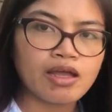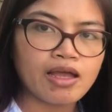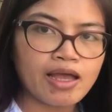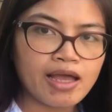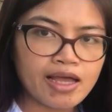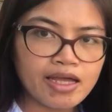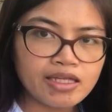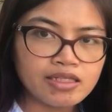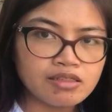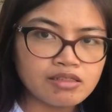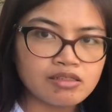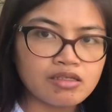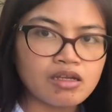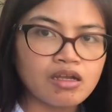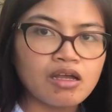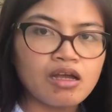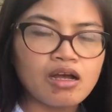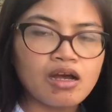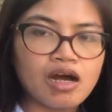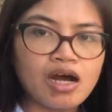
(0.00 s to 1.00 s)
And
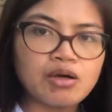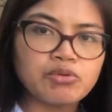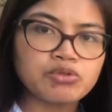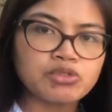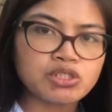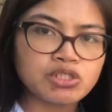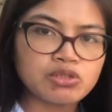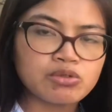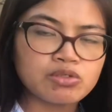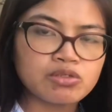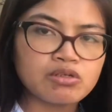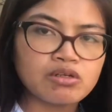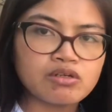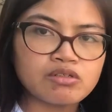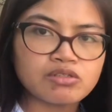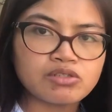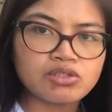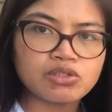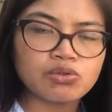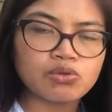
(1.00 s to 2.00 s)
I will show you
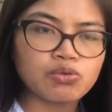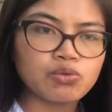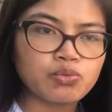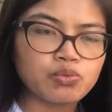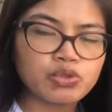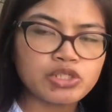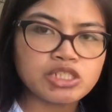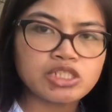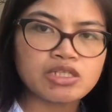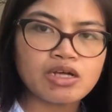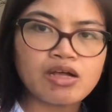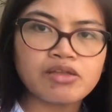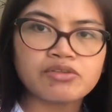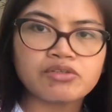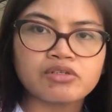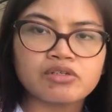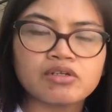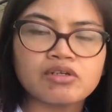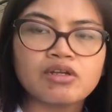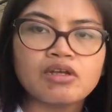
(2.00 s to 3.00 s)
also which
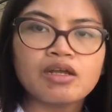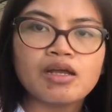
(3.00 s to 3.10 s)
other